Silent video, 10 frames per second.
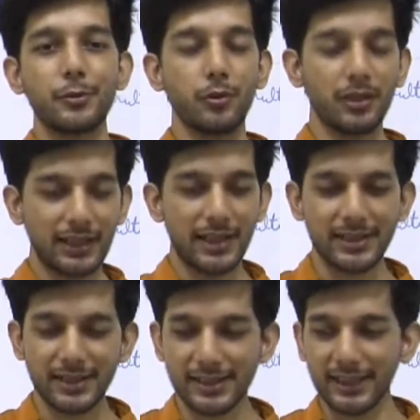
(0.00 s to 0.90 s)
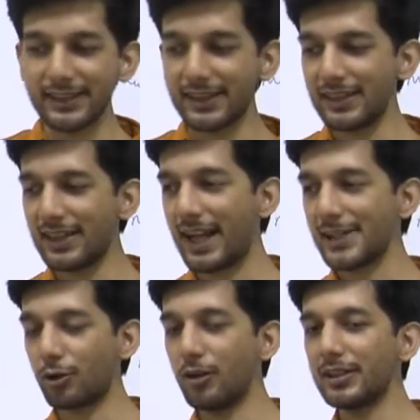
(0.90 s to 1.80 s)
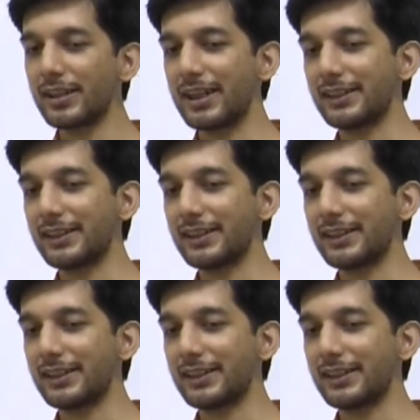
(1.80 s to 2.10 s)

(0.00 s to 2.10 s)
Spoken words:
So a cluster center has all the